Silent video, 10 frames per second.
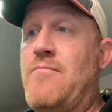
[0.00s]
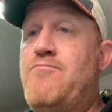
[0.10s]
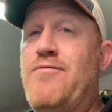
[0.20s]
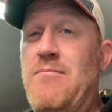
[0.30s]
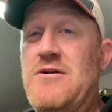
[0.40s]

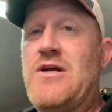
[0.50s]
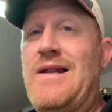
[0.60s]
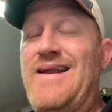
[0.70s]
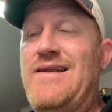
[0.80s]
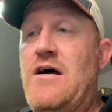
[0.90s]
pretty much
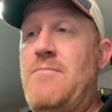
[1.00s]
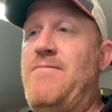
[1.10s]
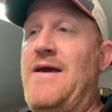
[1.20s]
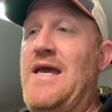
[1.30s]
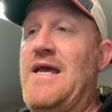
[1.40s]
cleaned
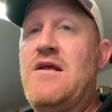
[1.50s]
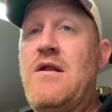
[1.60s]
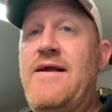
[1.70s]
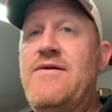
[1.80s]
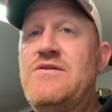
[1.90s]
up and
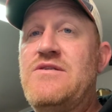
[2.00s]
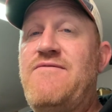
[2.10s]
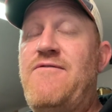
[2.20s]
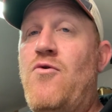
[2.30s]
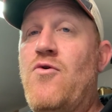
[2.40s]
clearanced
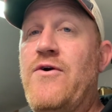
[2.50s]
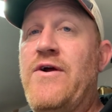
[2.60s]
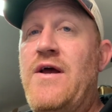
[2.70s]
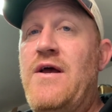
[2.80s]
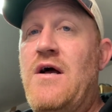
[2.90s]

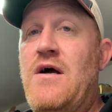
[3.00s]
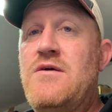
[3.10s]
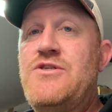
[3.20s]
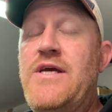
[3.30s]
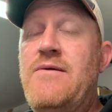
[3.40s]
for
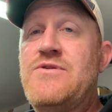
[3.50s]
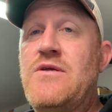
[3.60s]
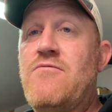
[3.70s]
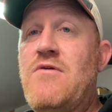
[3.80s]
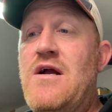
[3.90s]
shims
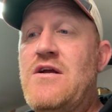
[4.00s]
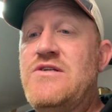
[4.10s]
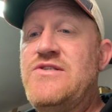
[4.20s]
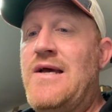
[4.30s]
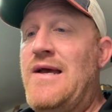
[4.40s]
on the
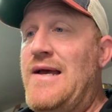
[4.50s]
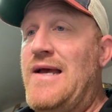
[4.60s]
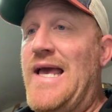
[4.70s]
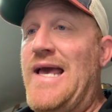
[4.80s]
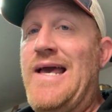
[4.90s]
rockers,
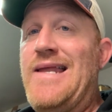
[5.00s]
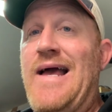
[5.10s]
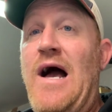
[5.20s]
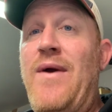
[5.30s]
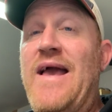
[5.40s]
and
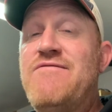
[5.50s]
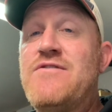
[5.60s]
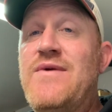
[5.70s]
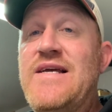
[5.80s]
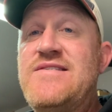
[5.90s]
now we have
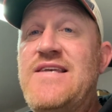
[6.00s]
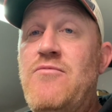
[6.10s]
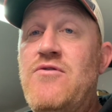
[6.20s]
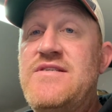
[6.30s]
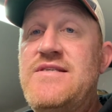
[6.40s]
to
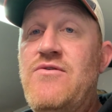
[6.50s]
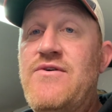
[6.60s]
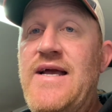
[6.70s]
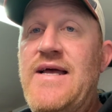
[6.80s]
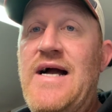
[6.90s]
reassemble the
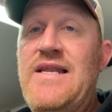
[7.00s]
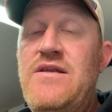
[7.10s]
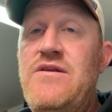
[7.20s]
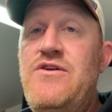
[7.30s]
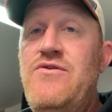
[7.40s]
cylinder head. I
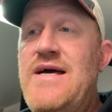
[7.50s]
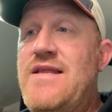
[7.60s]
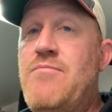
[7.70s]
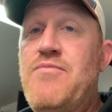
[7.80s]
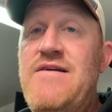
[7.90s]
didn't do that
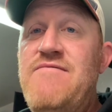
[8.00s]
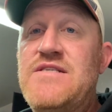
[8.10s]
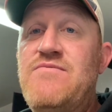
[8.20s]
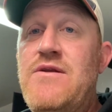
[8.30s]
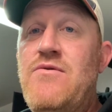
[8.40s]
in the
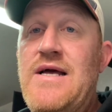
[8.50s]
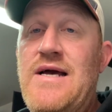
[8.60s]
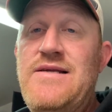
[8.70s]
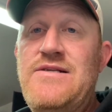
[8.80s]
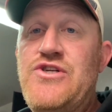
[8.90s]
previous video. I
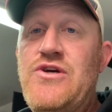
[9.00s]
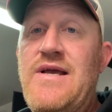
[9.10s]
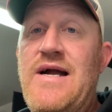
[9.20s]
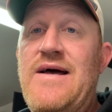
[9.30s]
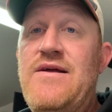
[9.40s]
didn't show
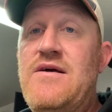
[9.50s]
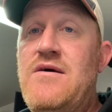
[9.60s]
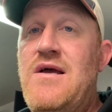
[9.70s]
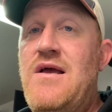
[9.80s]
you how to